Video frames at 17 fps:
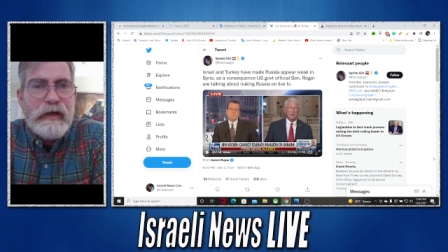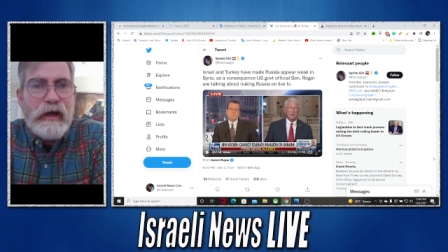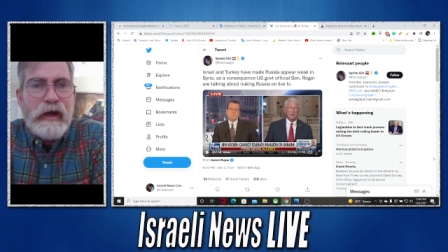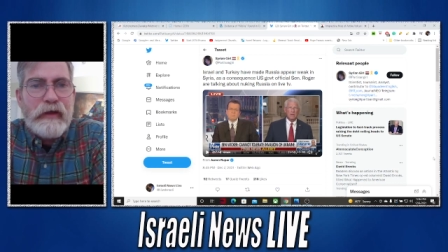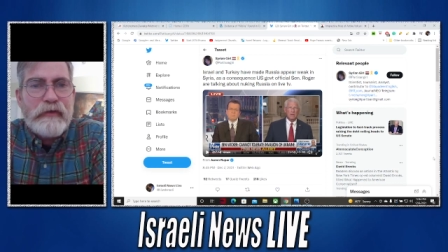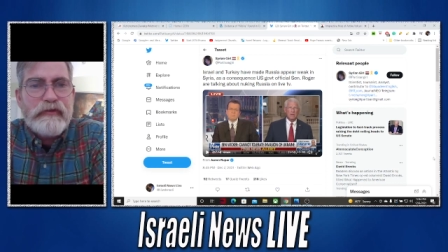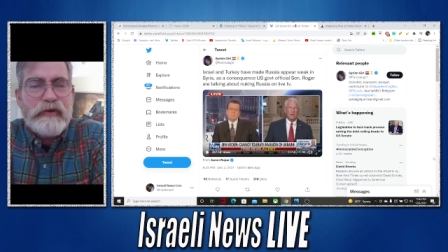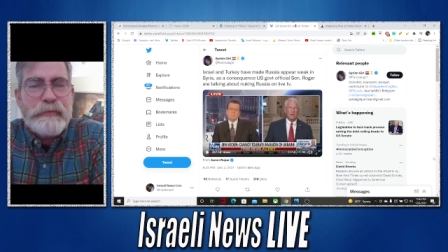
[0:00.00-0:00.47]

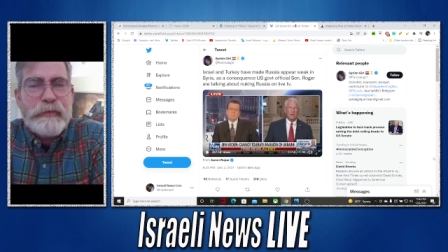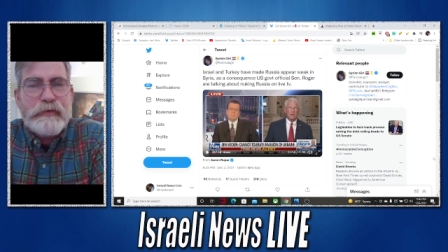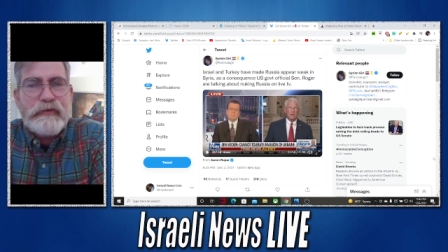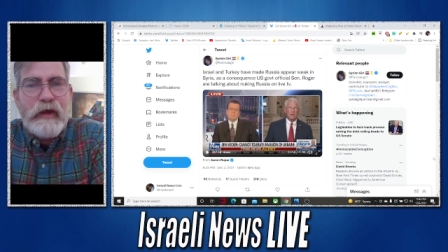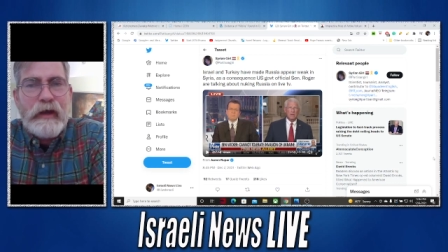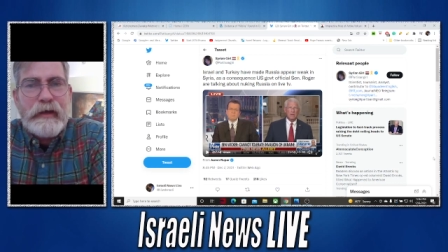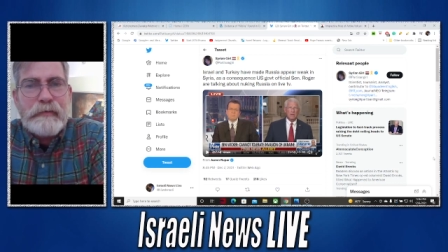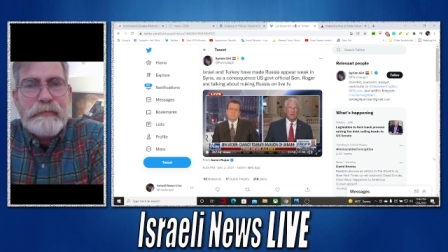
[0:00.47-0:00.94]
uh,
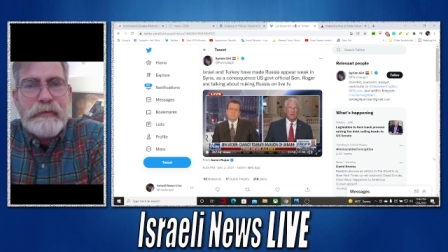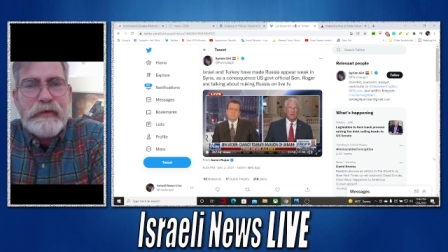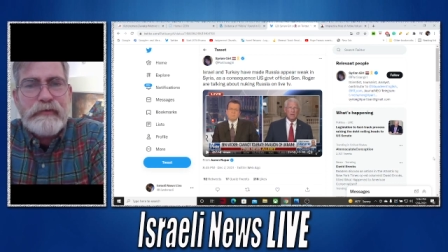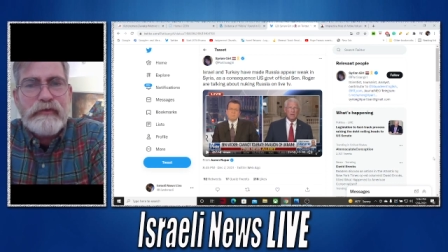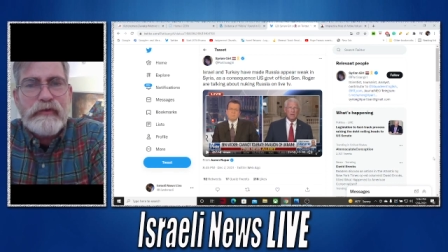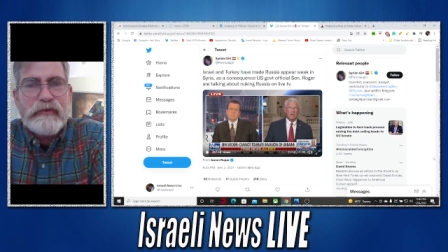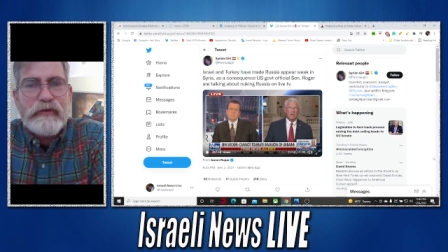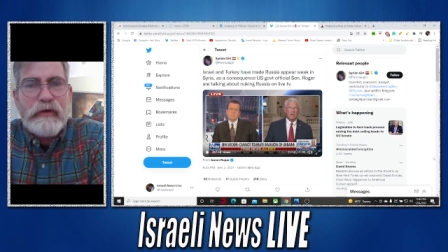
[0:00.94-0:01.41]
supersonic
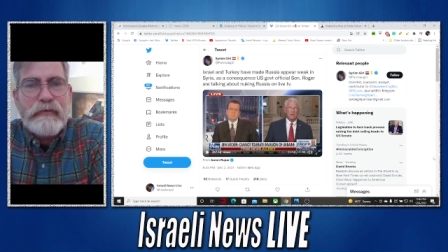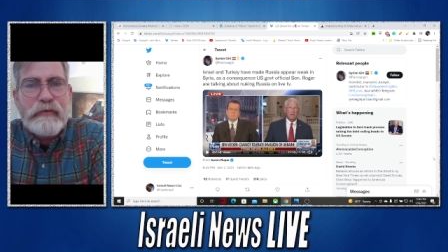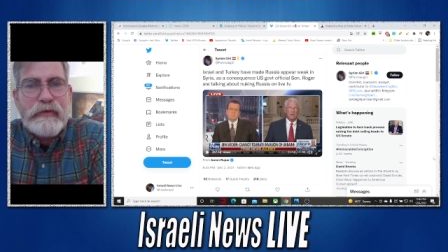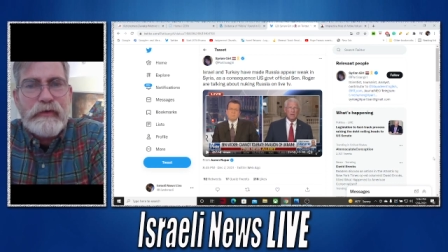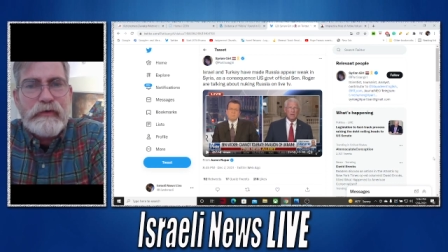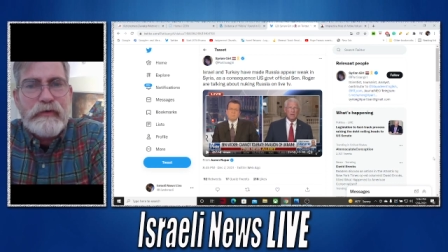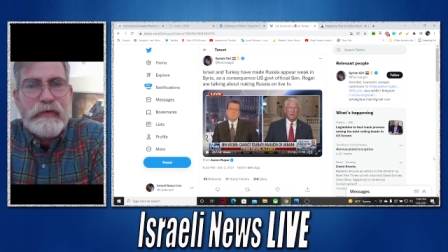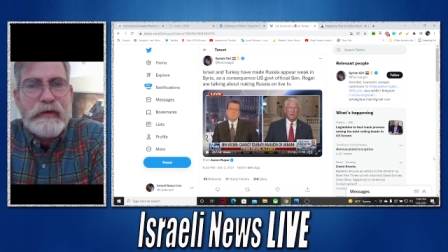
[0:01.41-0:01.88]
missiles over to
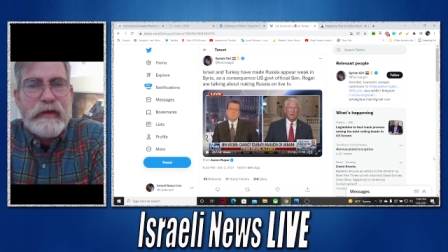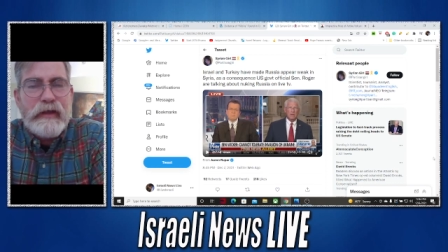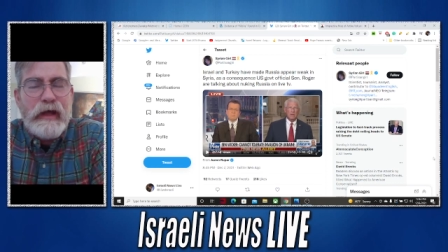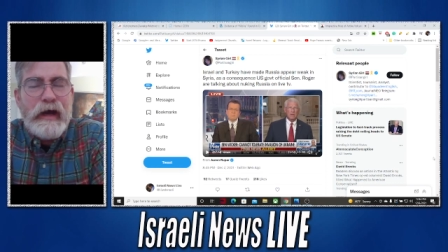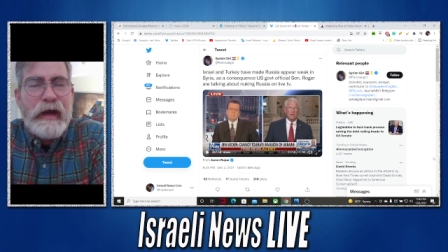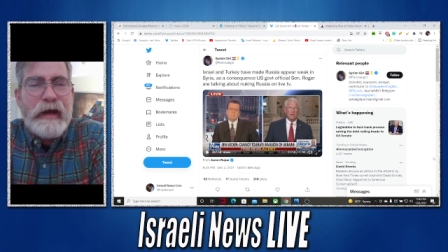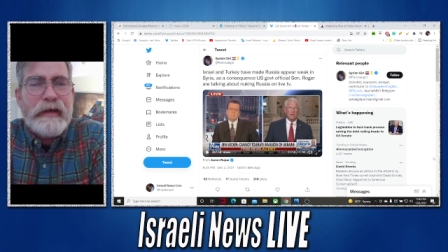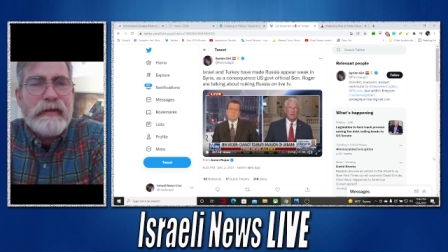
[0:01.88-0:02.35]
the Kuril
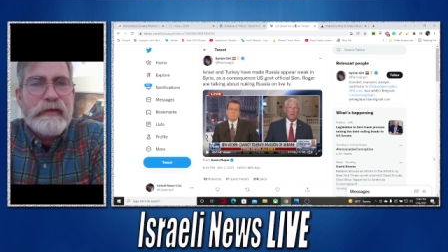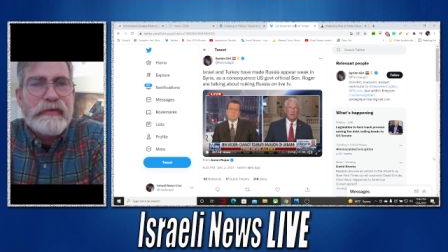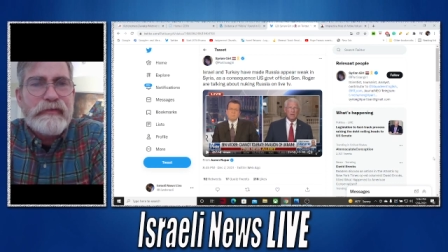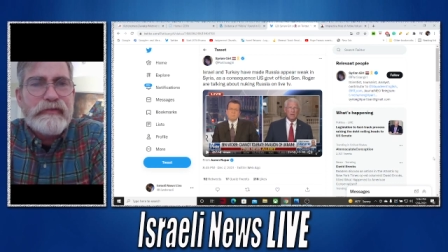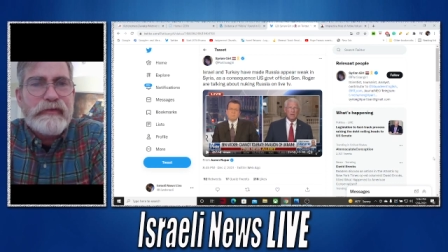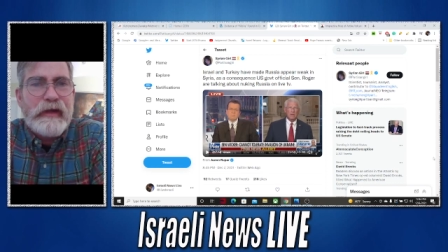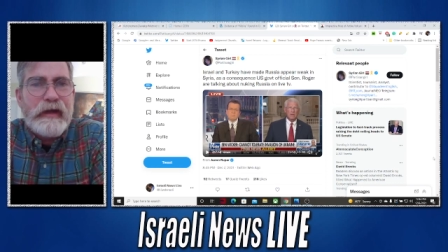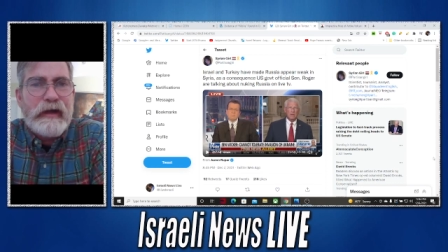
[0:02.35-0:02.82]

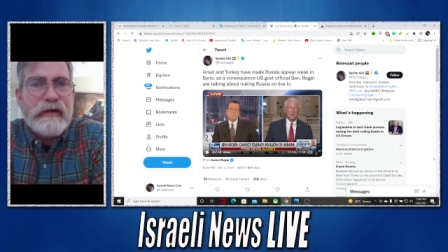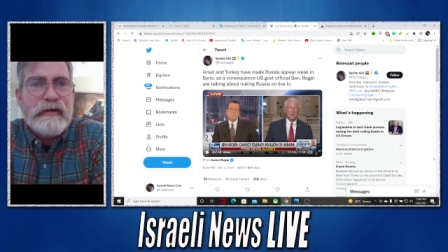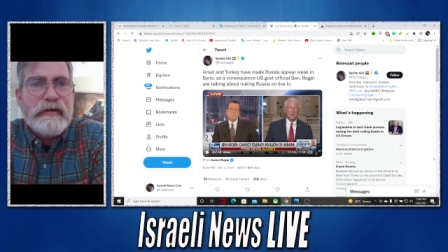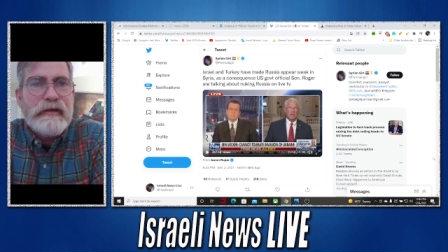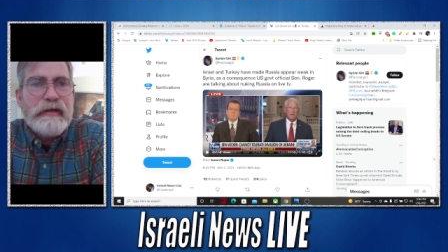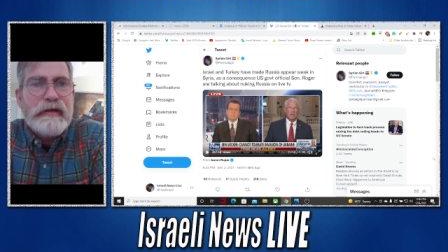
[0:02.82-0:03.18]
Islands there